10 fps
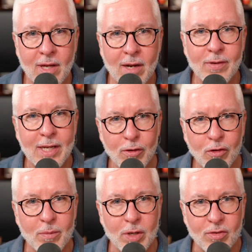kind of hear
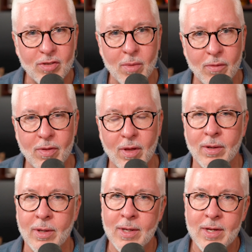from you some of
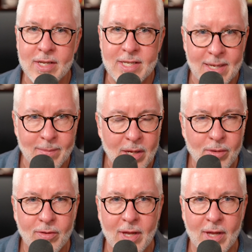those